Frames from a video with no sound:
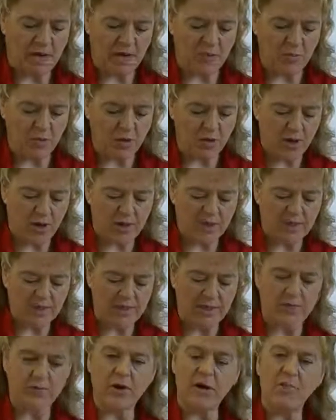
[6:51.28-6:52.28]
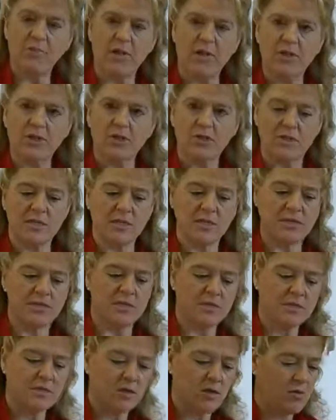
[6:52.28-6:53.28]
apricots and dried peaches in these
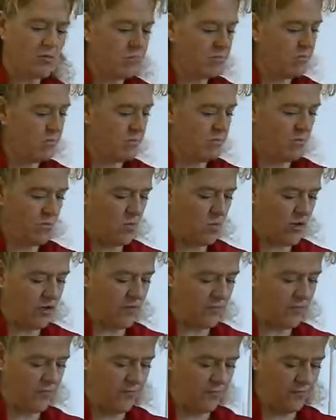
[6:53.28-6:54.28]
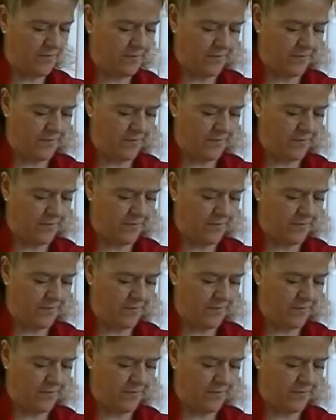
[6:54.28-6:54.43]
also. Wonderful.